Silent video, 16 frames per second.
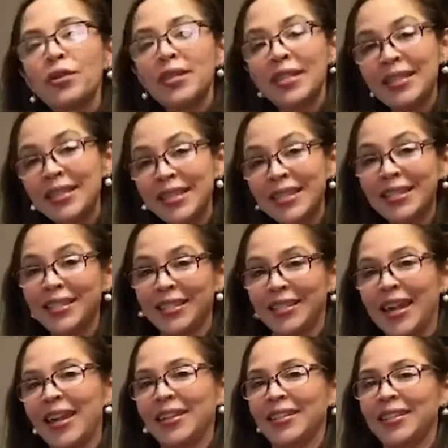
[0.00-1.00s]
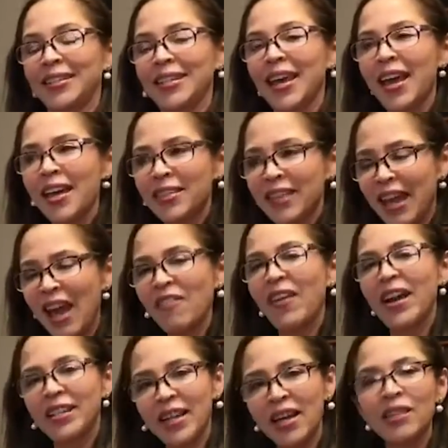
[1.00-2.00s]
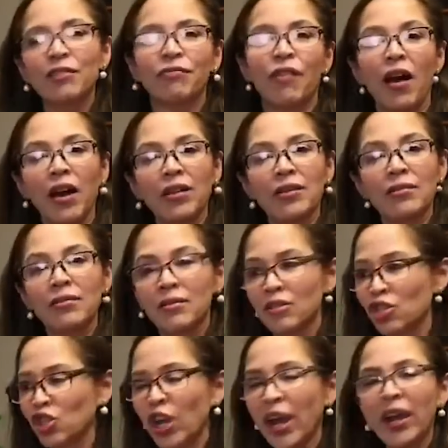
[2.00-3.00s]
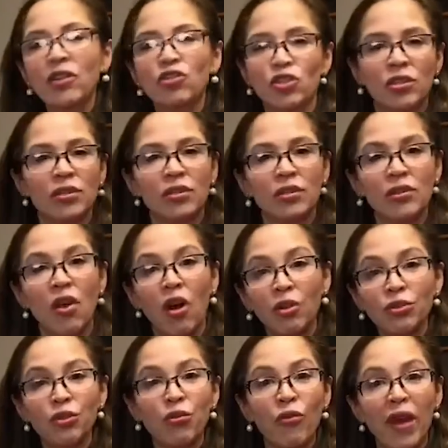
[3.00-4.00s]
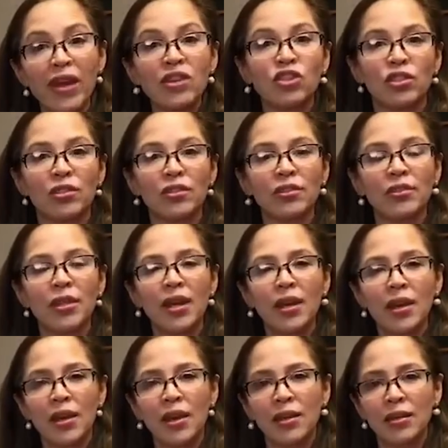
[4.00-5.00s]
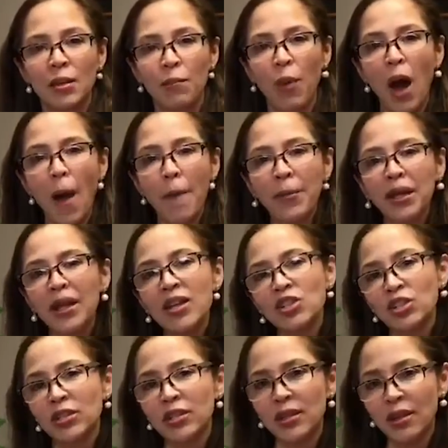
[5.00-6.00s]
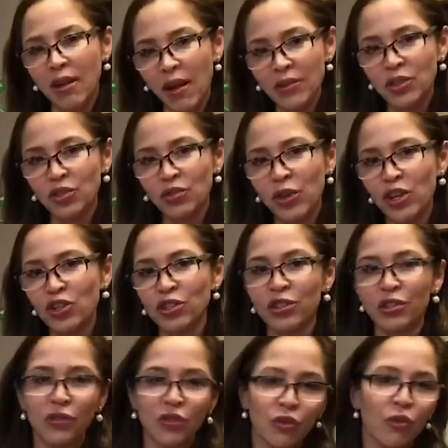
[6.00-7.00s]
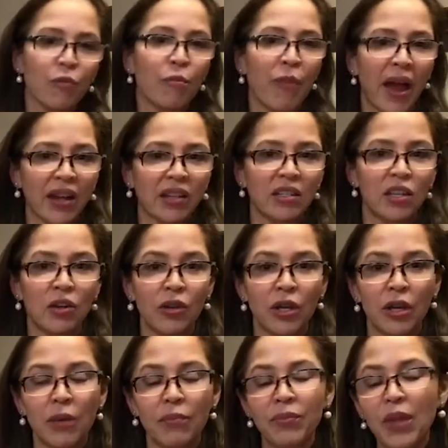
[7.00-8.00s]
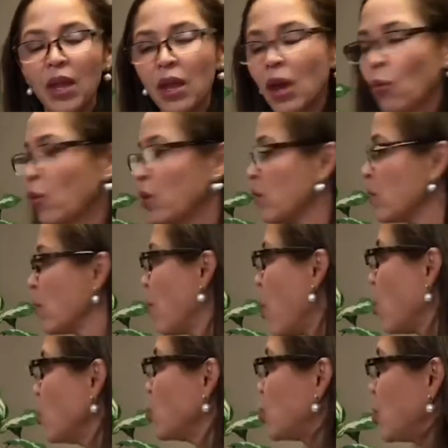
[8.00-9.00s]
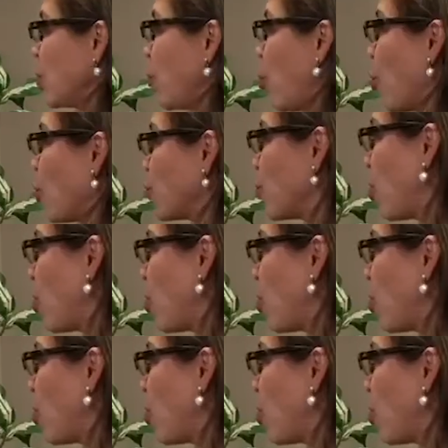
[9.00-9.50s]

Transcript: disease states, they have identified changes, alterations in the populations and the concentrations of certain bacteria. And one of the most important